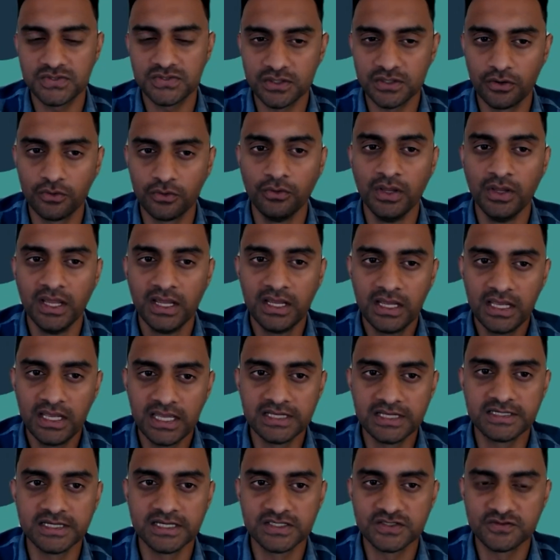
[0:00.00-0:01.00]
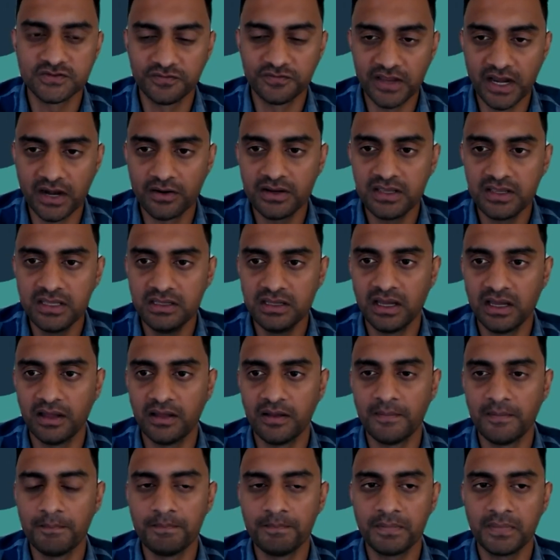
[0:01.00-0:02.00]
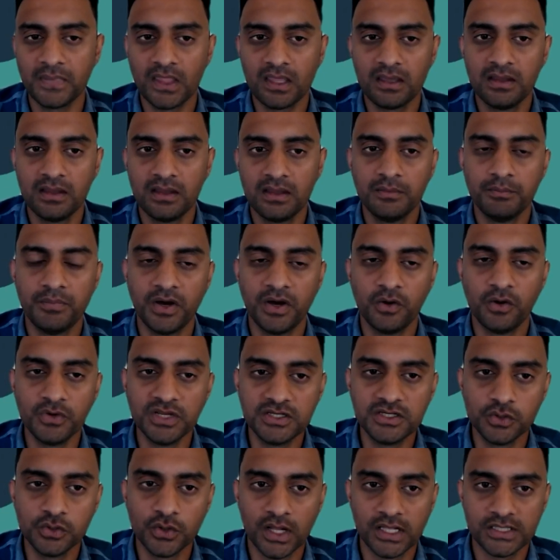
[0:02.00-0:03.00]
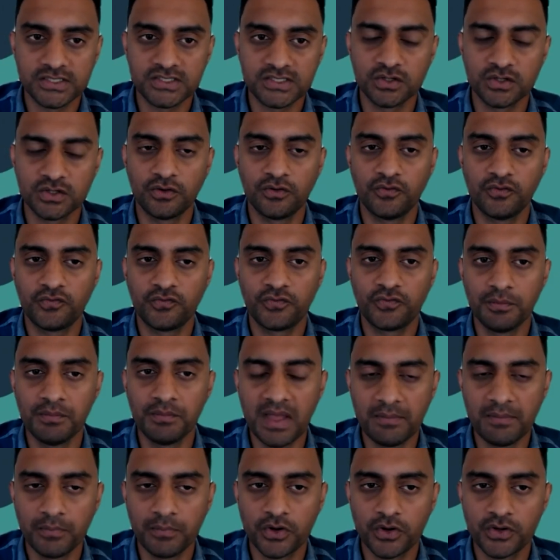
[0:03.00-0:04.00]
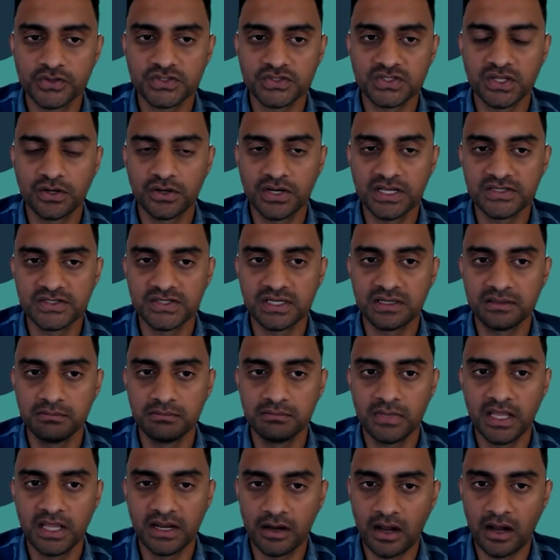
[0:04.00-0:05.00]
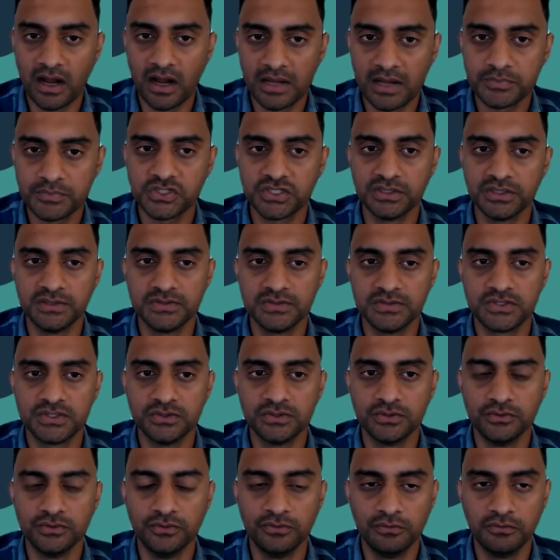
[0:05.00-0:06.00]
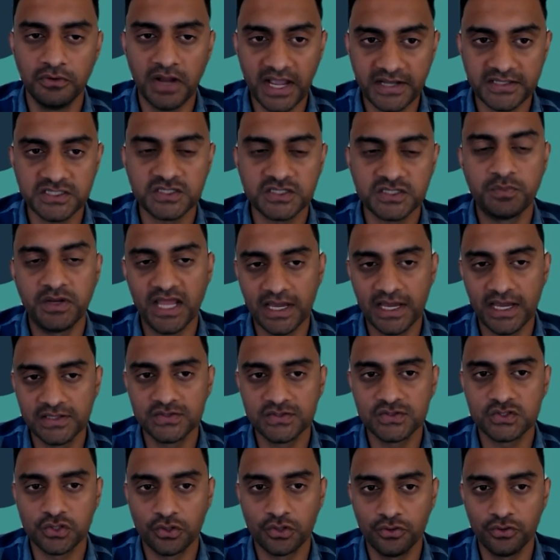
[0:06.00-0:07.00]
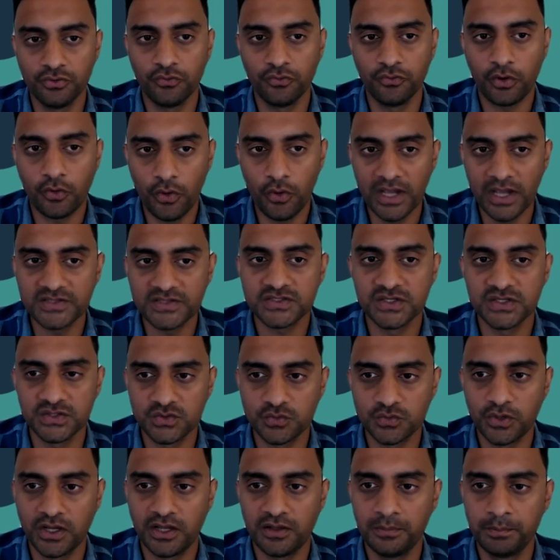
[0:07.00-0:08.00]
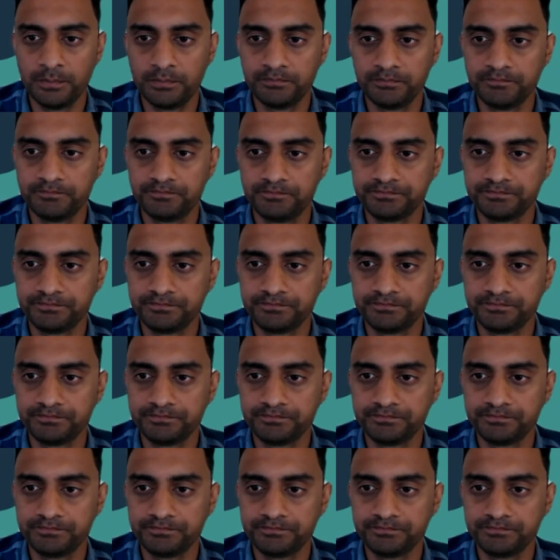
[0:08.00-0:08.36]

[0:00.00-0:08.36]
So it does vary. Um, but we do also, for members, there is an, an option to expedite certain requests as well.